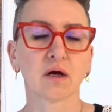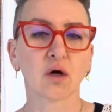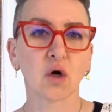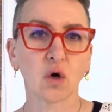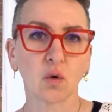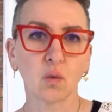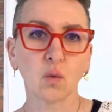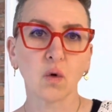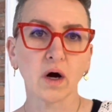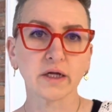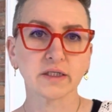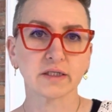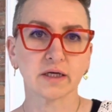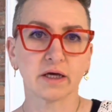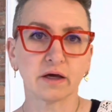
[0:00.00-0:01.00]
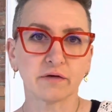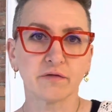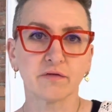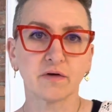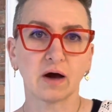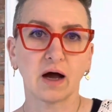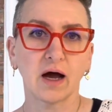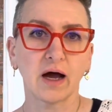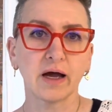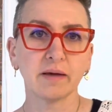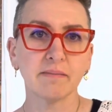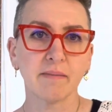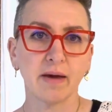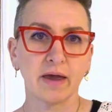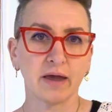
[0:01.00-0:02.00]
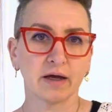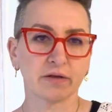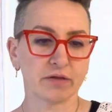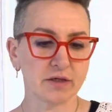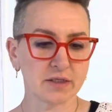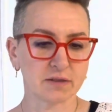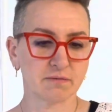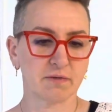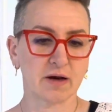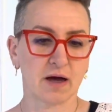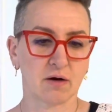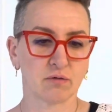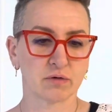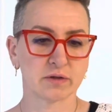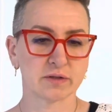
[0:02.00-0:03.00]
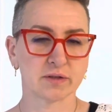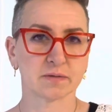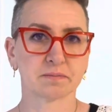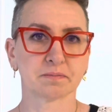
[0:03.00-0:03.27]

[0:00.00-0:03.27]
what if I make these flowers,